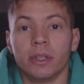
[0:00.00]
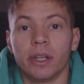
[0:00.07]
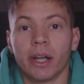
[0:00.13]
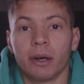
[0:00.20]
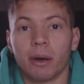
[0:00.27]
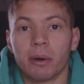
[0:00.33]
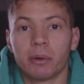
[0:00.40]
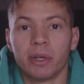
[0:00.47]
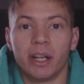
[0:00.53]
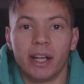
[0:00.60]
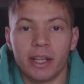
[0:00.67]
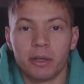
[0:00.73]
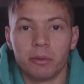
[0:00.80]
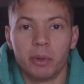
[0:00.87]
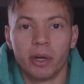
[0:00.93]
Now, I'm gonna
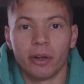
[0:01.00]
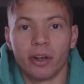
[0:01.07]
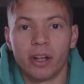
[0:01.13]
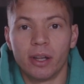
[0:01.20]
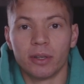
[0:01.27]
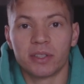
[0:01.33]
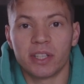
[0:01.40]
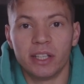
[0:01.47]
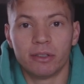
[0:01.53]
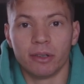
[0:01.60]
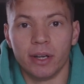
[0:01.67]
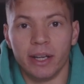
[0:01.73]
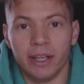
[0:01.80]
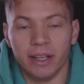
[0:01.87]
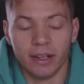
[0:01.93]
let you in on a little
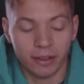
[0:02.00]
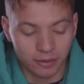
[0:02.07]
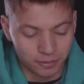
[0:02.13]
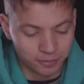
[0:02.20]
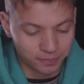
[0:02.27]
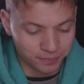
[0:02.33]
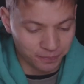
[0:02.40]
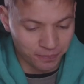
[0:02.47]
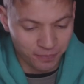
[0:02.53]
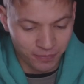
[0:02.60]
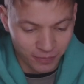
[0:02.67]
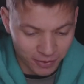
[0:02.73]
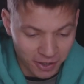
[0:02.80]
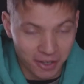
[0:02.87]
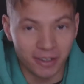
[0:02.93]
secret here.
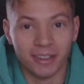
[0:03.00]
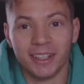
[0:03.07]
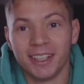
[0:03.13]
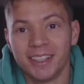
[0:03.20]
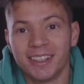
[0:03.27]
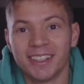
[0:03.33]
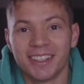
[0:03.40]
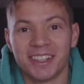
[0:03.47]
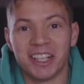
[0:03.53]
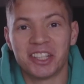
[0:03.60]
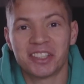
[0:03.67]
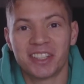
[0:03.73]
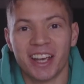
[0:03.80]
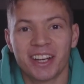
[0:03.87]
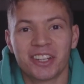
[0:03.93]
This
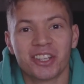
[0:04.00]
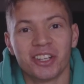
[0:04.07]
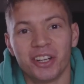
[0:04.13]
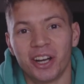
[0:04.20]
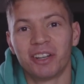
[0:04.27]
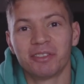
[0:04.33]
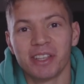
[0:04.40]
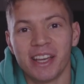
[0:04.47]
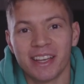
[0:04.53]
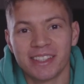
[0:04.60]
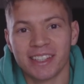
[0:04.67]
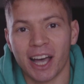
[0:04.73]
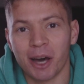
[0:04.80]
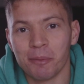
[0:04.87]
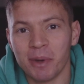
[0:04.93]
section of the
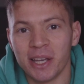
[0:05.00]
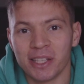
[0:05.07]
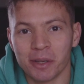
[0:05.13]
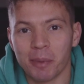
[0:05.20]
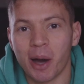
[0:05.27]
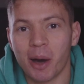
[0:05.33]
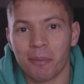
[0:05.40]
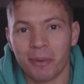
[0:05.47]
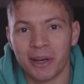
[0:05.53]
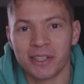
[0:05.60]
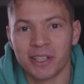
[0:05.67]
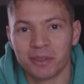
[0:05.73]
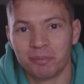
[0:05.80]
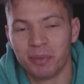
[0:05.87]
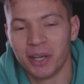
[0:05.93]
exam is about
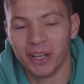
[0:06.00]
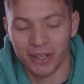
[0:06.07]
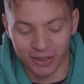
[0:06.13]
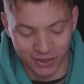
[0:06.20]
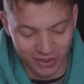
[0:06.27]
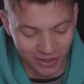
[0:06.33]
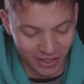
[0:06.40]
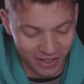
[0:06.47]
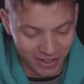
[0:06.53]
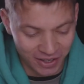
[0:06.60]
apprentice birds.